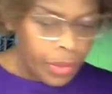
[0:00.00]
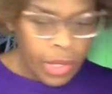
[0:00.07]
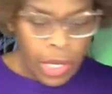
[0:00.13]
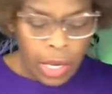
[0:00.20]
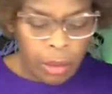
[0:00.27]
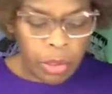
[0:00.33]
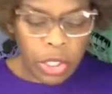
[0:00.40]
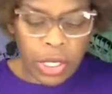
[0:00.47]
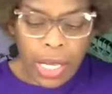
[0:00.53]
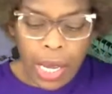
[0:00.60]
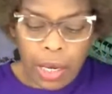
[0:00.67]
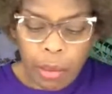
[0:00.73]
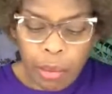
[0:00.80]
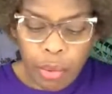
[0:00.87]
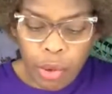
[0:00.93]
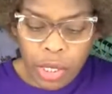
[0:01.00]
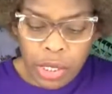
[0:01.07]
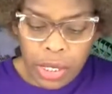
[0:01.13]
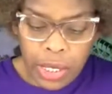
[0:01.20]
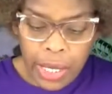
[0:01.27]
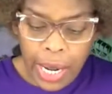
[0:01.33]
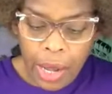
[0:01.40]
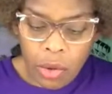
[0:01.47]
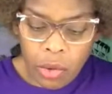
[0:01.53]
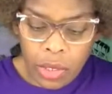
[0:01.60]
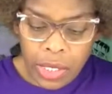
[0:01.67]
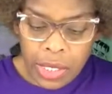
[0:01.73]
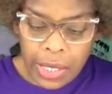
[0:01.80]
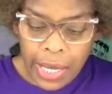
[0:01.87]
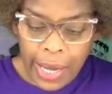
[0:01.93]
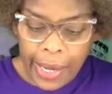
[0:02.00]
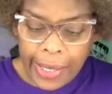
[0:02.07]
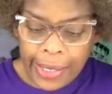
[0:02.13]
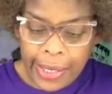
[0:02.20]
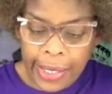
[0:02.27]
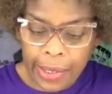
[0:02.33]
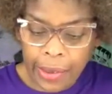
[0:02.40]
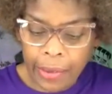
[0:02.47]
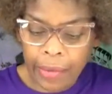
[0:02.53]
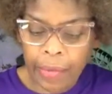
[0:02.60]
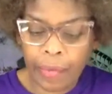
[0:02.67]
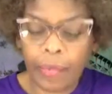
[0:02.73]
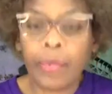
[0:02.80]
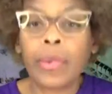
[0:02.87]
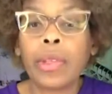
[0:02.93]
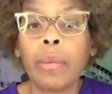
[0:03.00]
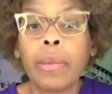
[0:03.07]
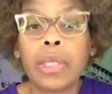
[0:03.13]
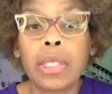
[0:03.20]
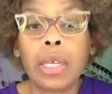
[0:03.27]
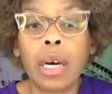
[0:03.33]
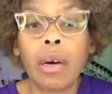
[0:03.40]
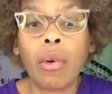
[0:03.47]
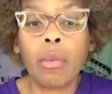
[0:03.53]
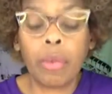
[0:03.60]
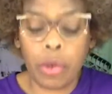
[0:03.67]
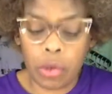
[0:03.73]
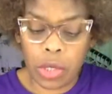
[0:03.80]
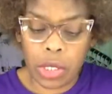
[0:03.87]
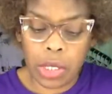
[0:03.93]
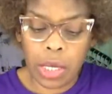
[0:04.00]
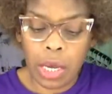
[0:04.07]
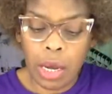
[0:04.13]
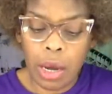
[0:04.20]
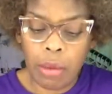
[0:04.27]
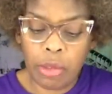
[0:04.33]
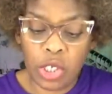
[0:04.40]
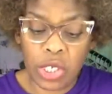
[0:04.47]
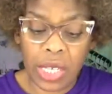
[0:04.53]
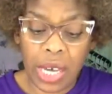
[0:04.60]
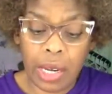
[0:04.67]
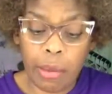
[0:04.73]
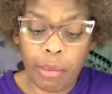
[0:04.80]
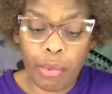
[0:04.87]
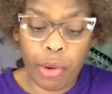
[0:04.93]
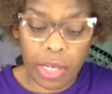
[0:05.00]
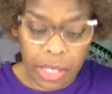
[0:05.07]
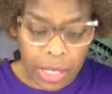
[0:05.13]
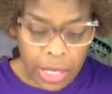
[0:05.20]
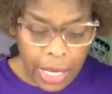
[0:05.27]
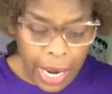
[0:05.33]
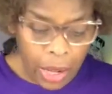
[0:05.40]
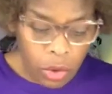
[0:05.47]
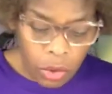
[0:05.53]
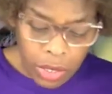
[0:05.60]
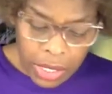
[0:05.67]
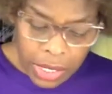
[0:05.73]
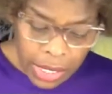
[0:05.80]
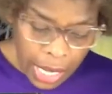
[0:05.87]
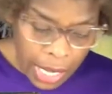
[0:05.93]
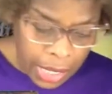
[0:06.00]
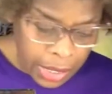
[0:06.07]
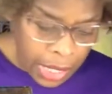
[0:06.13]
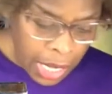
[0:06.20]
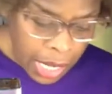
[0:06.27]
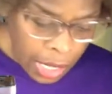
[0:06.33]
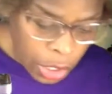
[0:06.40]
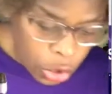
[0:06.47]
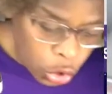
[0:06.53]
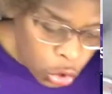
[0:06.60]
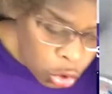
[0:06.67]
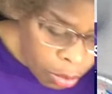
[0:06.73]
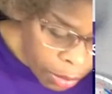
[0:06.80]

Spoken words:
And I'm just kind of pressing it out on the sides here. Let me see. I hope you're. I'm just kind of pressing it out on the side. Too